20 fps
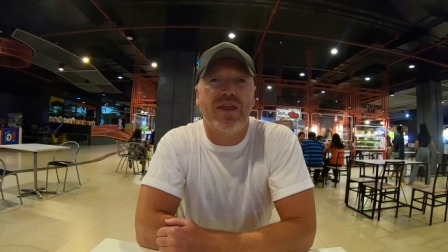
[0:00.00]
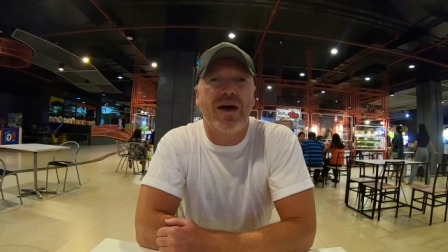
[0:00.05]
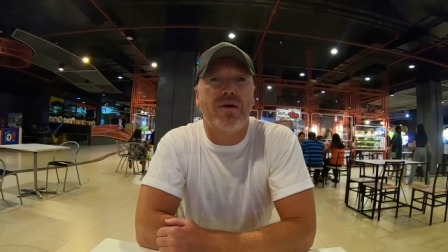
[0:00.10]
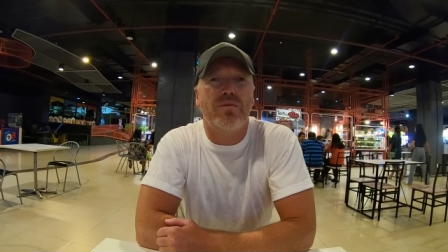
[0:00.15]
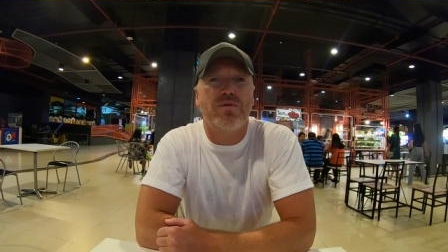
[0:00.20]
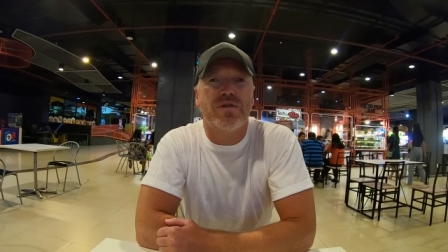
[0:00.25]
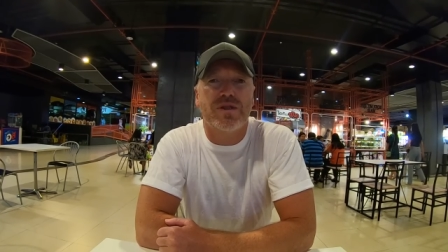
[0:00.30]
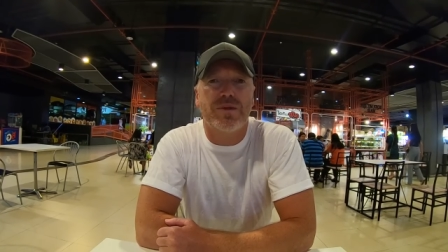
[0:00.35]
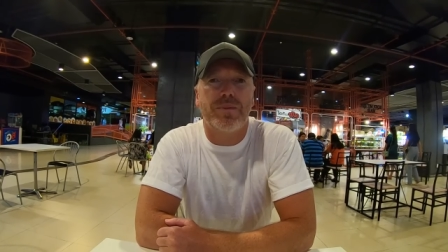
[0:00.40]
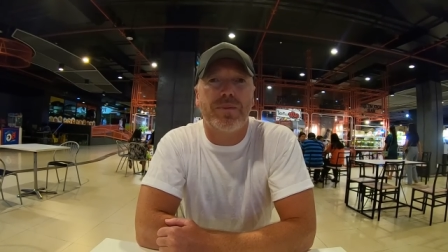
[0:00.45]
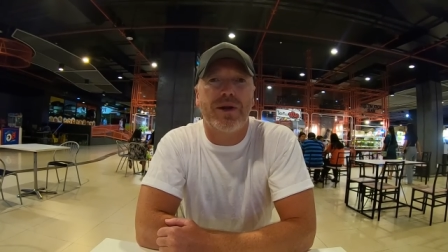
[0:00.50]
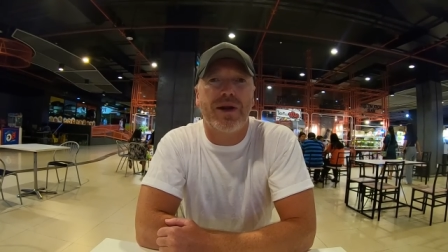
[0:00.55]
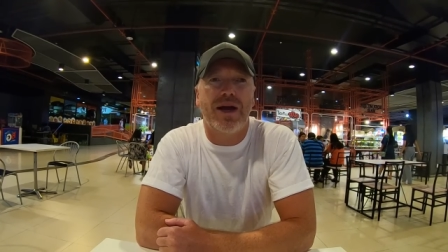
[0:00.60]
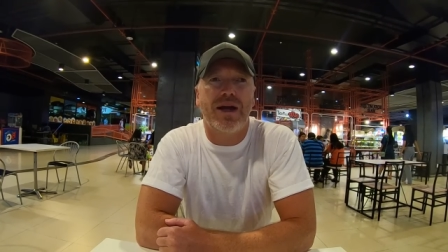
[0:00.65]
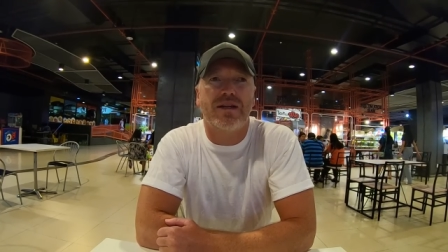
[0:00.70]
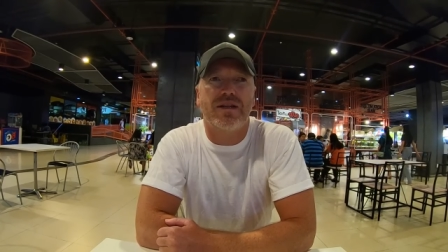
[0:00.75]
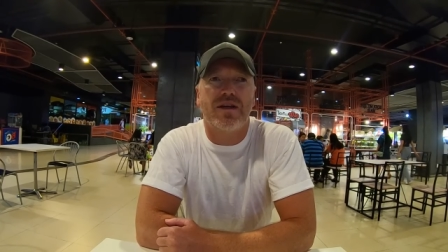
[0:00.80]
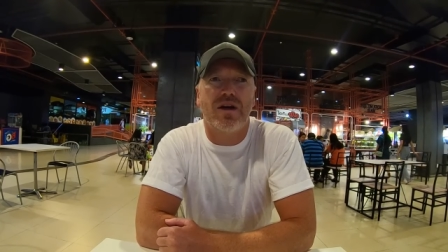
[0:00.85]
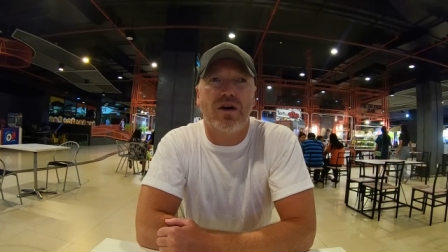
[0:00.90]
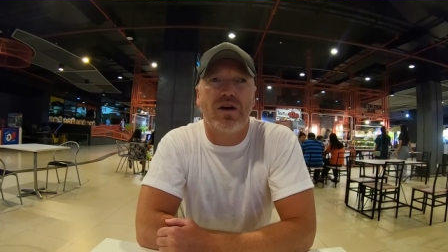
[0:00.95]
That was the
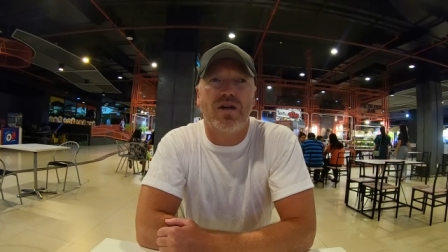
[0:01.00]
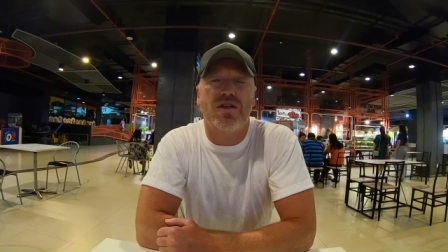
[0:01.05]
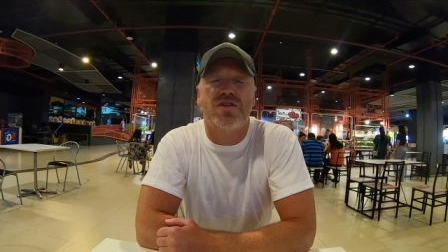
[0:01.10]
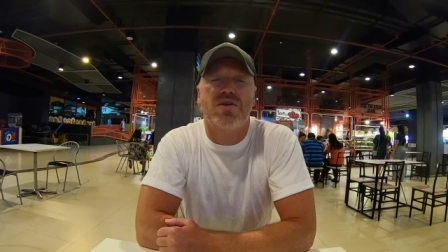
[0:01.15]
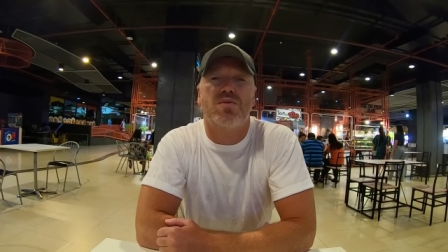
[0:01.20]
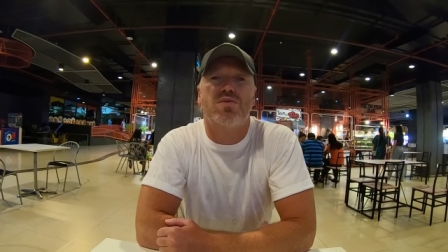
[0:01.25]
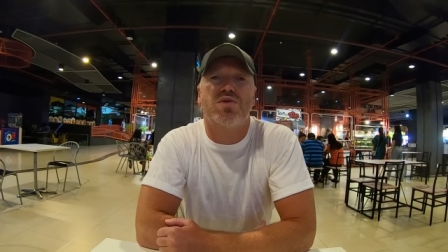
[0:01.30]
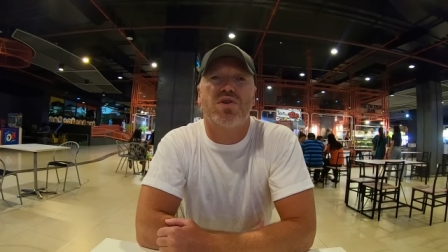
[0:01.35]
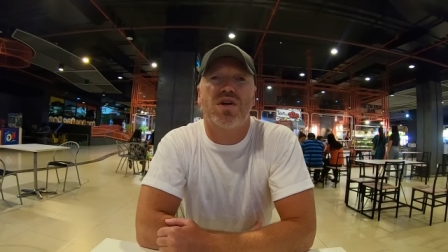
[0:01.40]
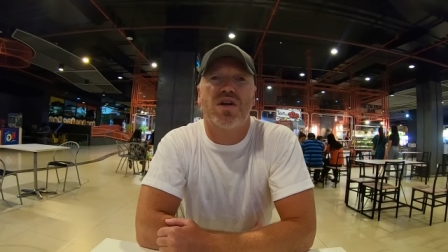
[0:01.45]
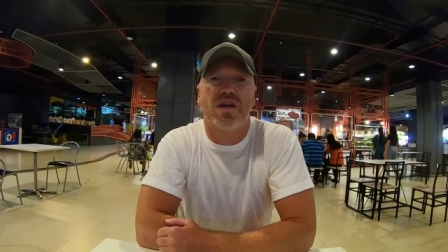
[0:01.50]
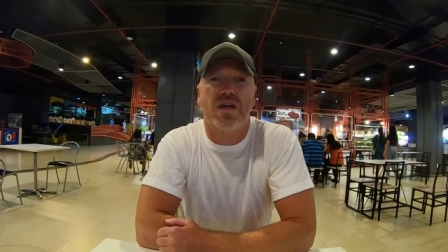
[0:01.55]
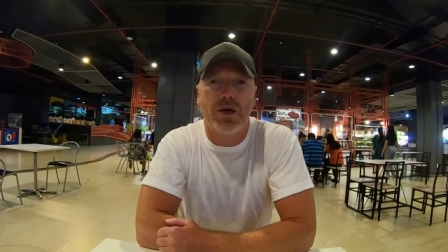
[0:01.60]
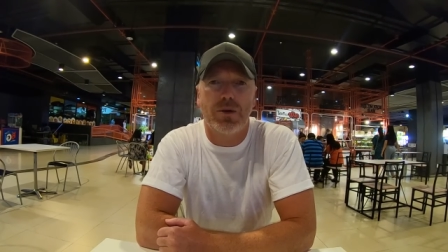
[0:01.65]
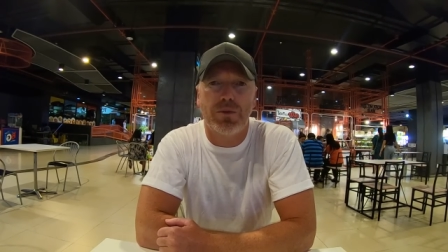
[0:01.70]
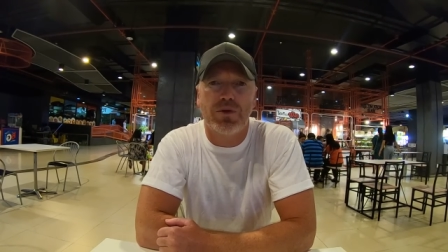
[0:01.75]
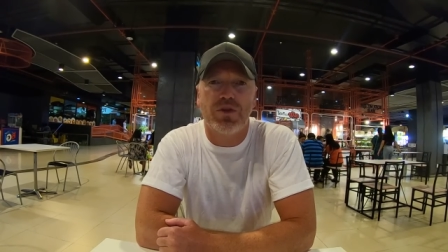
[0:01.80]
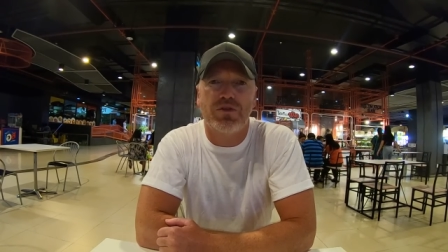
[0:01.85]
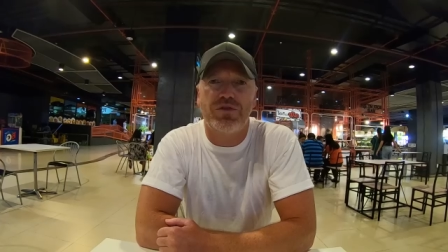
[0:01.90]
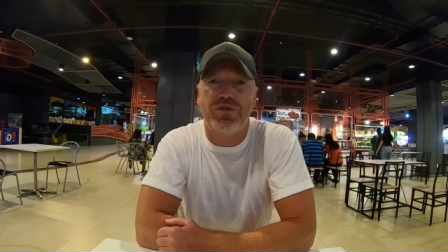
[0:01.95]
plan, guys. I was going to
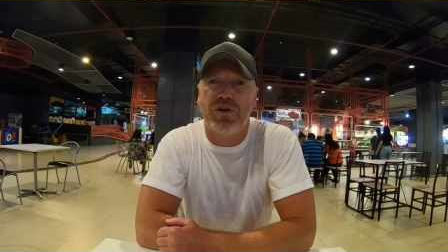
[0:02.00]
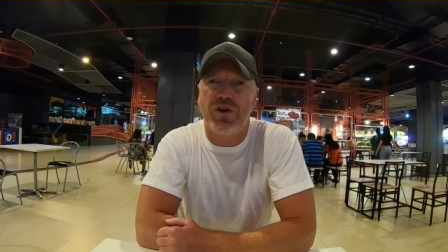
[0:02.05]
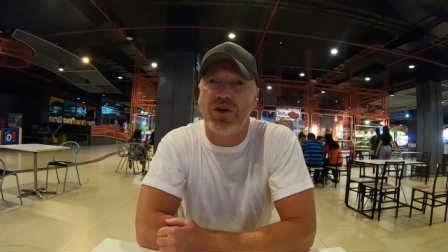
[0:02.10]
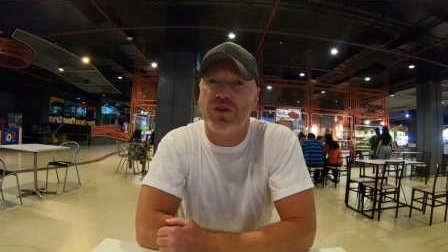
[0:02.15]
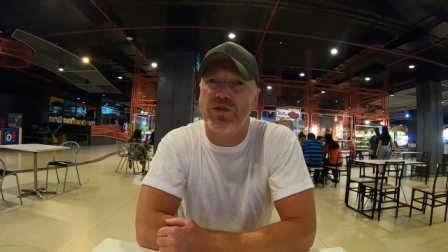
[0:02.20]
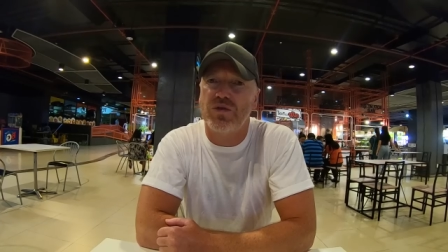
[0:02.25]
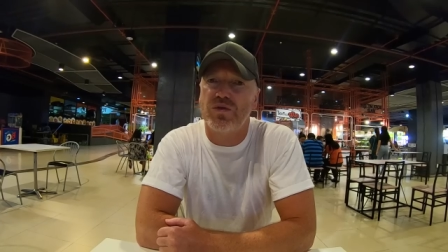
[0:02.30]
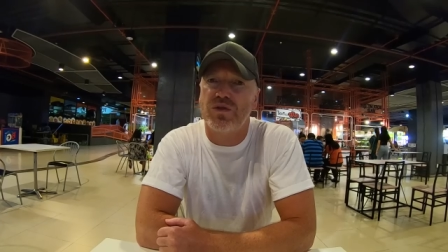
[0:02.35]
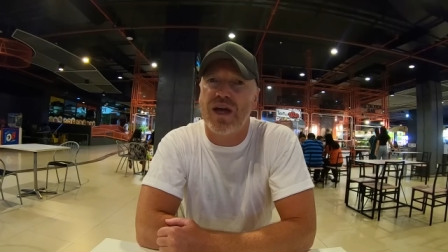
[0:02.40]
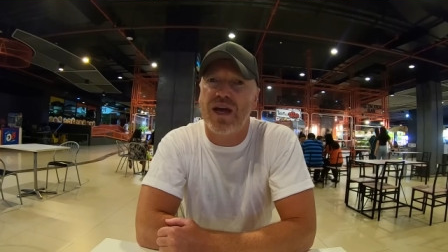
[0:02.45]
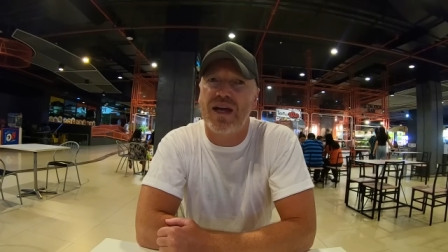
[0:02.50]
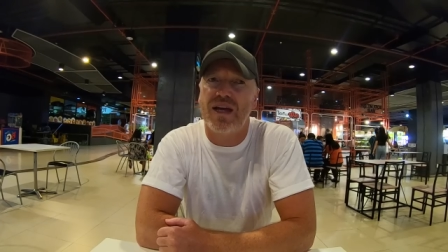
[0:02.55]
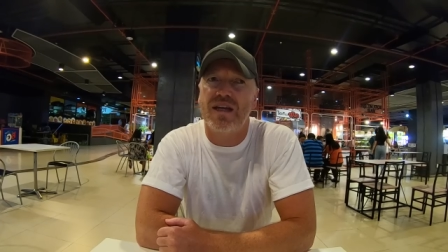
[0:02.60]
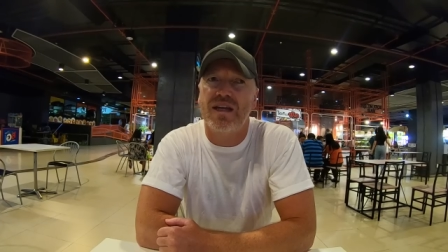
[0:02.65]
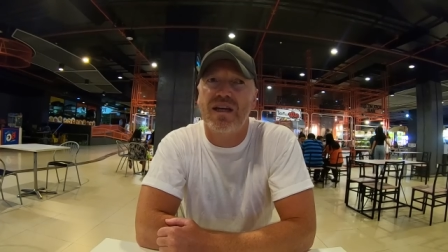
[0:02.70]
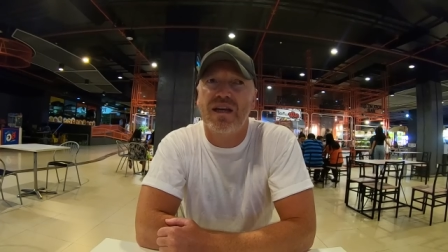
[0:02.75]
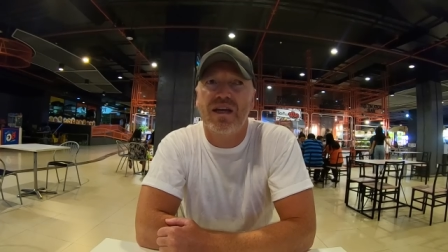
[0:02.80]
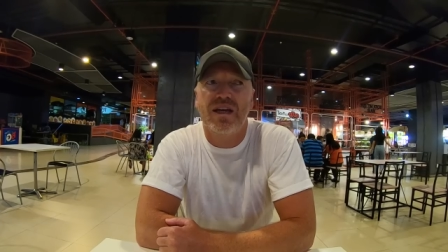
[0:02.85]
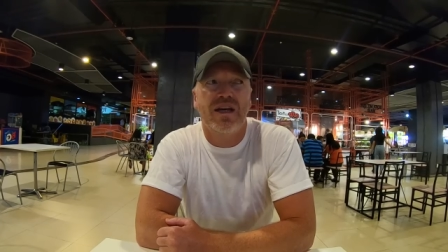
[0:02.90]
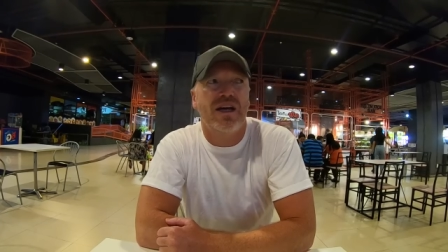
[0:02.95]
come on the final day
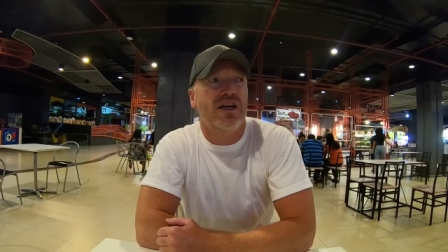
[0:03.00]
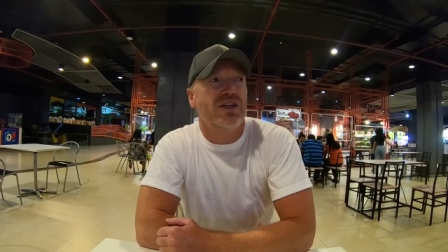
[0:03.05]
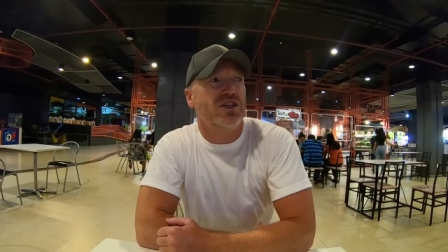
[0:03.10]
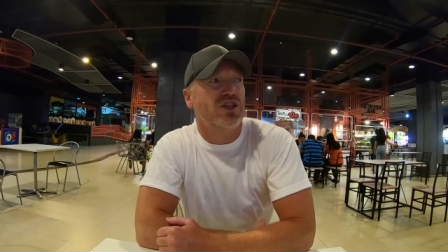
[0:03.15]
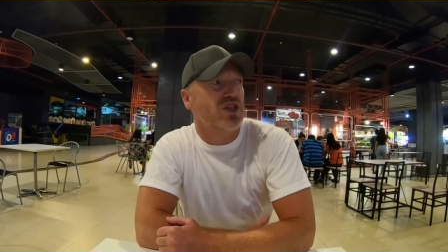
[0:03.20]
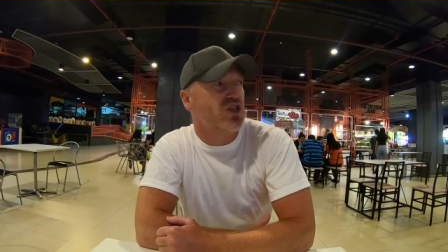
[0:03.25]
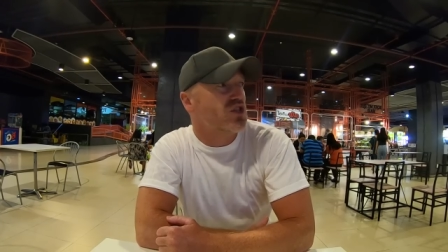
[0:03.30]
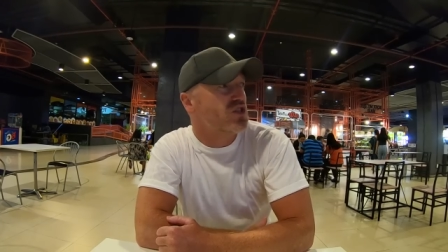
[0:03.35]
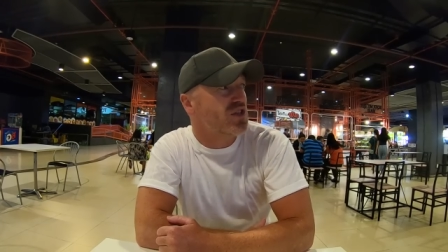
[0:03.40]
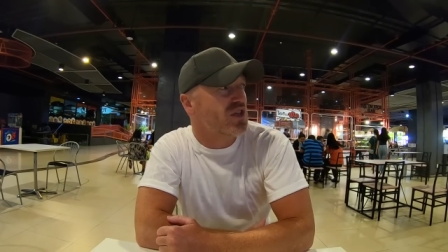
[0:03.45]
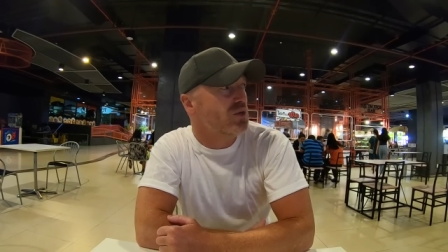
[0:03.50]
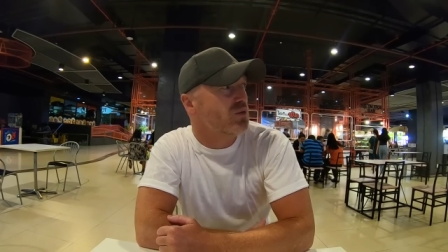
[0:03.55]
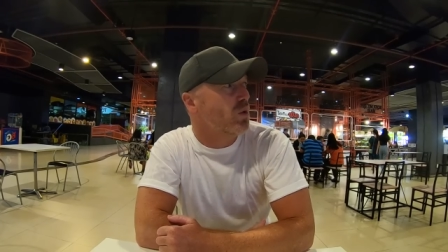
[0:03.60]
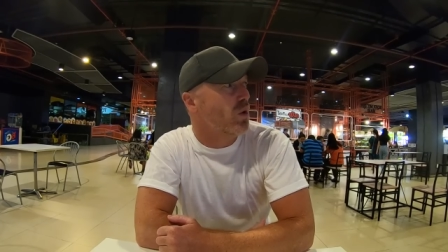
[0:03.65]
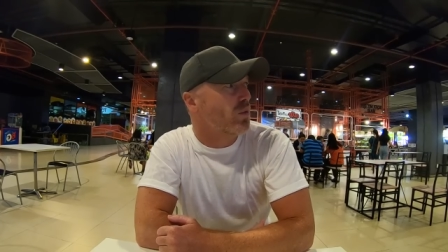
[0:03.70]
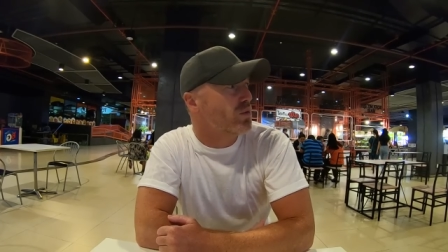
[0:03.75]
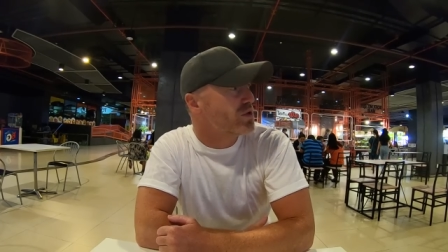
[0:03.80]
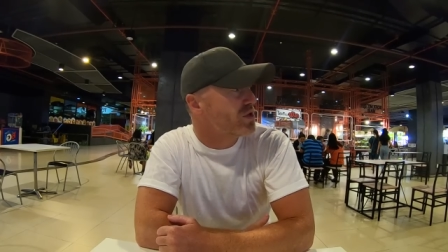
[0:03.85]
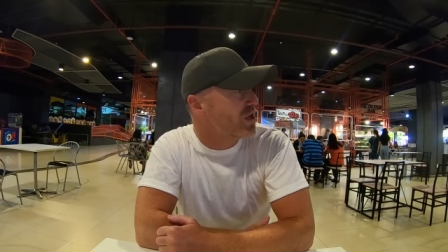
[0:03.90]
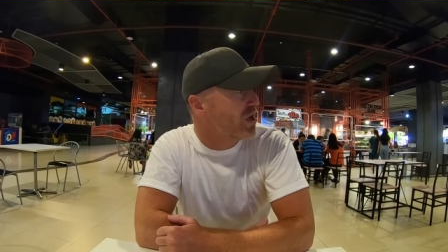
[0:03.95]
and just see
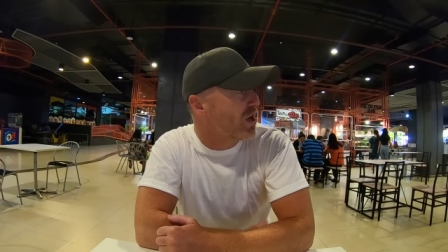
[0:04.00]
what was